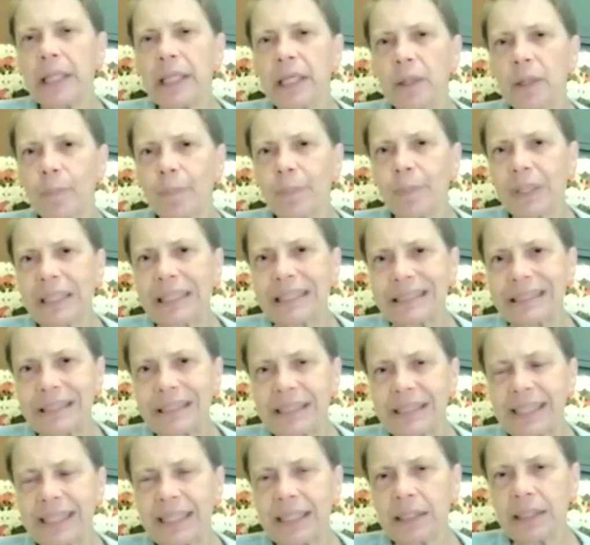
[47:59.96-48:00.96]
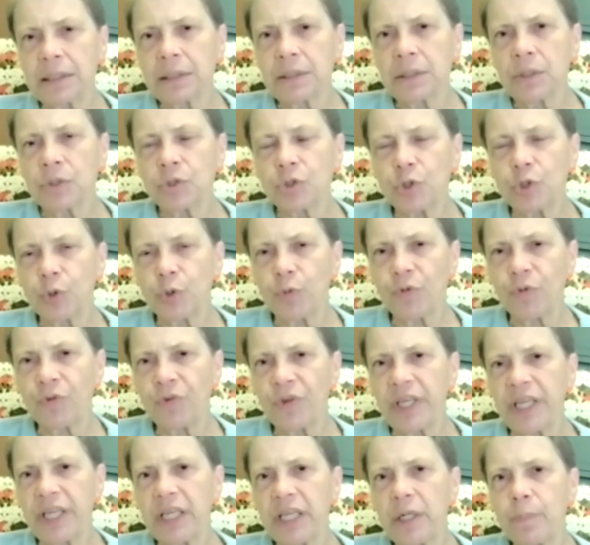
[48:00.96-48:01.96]
the ability to
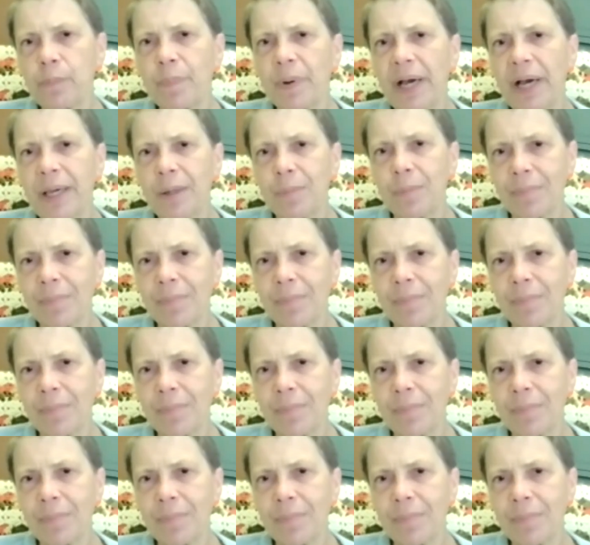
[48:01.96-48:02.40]
feed by